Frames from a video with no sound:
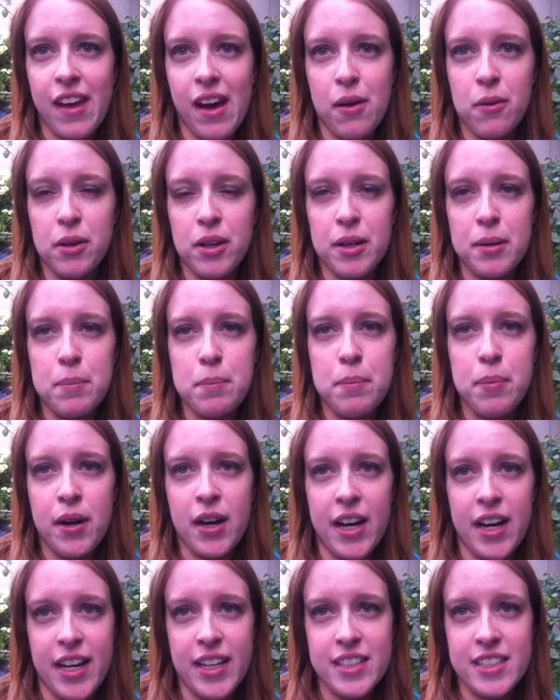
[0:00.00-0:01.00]
one.
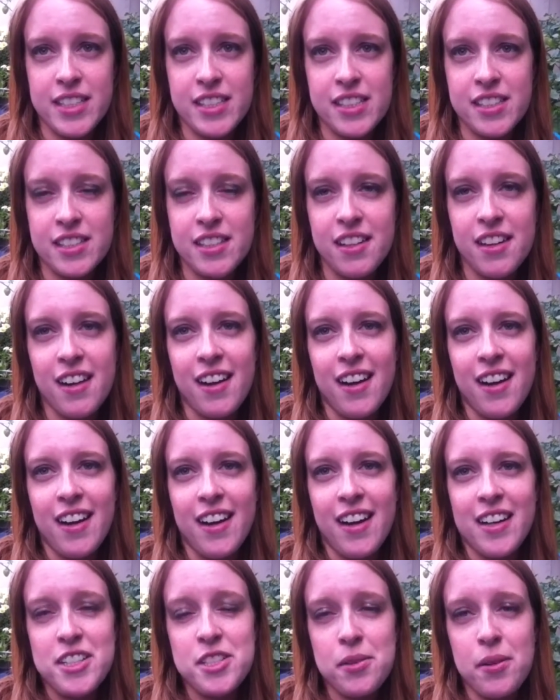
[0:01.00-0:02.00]
But
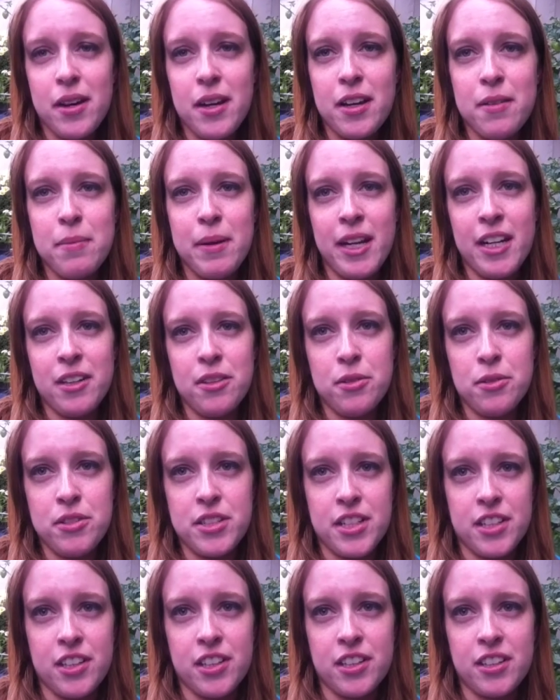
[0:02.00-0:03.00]
so I made it through
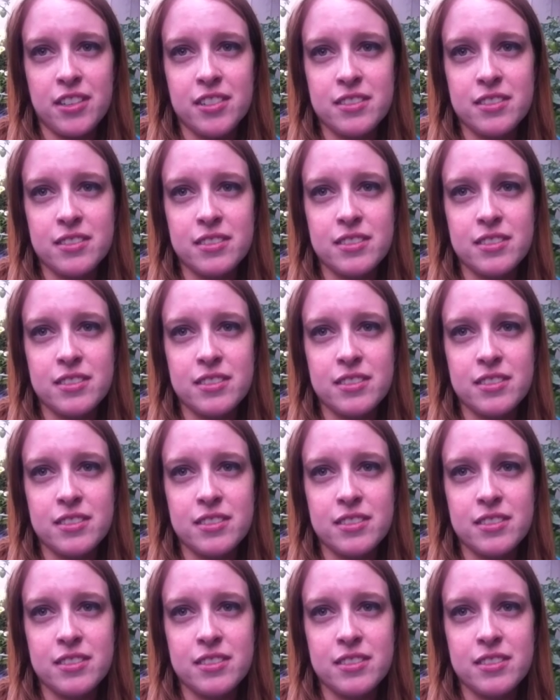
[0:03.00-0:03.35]
dinner.